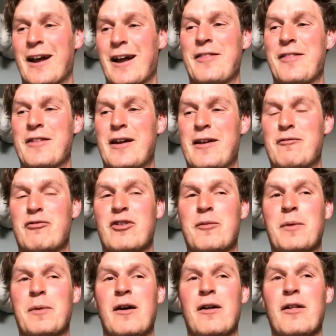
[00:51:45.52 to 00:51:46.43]
And then
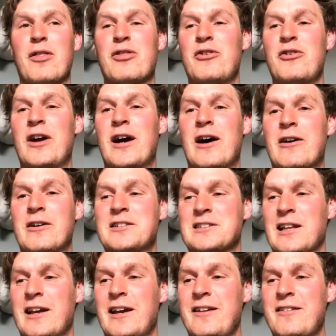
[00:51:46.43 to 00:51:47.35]
for about 3
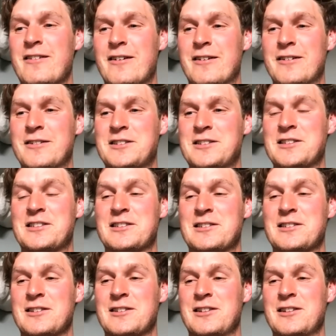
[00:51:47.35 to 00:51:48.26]
hours later, I was just
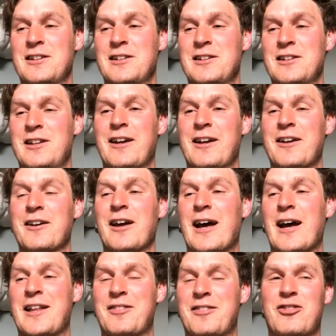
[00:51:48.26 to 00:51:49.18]
like,
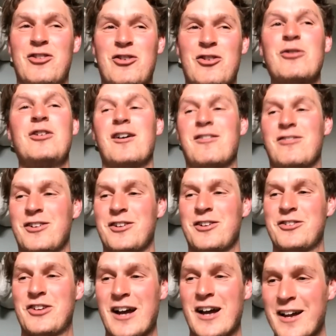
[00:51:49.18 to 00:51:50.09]
had 2
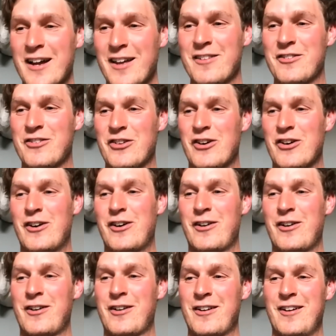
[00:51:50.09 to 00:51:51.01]
duffel jackets
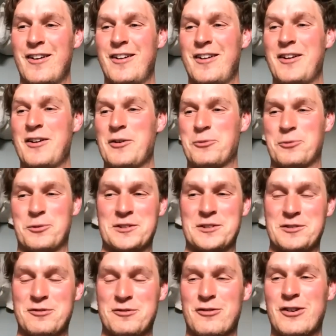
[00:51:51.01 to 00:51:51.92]
on,
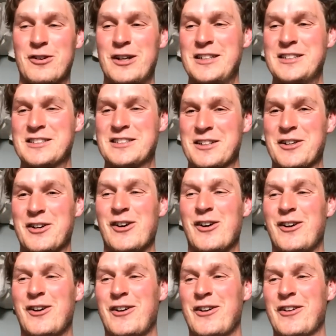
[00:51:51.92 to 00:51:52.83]
was freezing
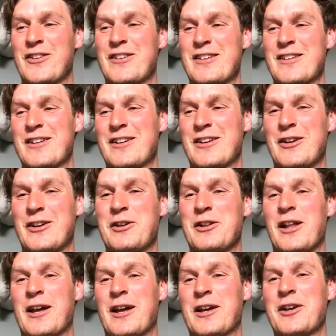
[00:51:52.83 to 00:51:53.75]
cold,
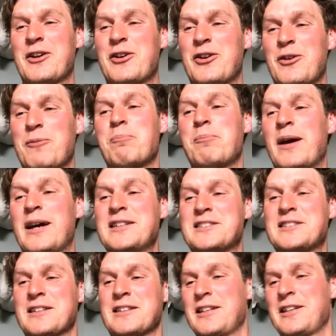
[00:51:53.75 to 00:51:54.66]
like
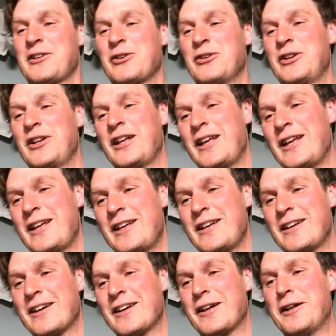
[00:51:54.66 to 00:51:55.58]
basically couldn't
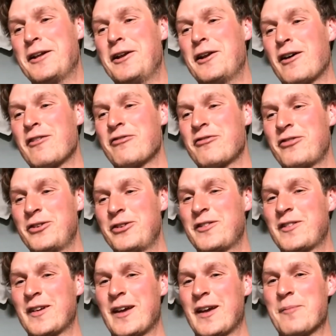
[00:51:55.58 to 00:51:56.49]
eat enough
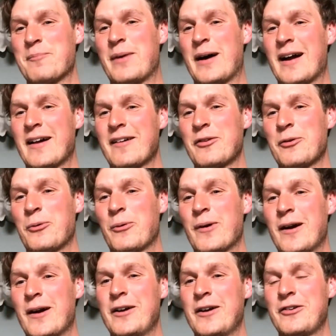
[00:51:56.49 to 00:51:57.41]
food to get back to
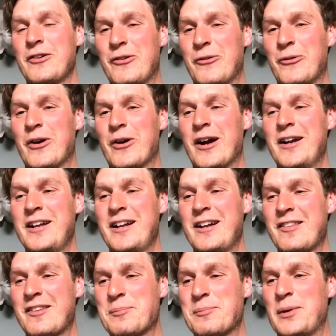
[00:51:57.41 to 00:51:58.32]
where I
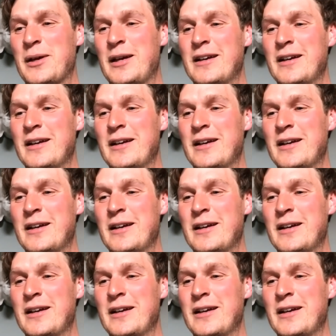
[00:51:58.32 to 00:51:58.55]
needed to be.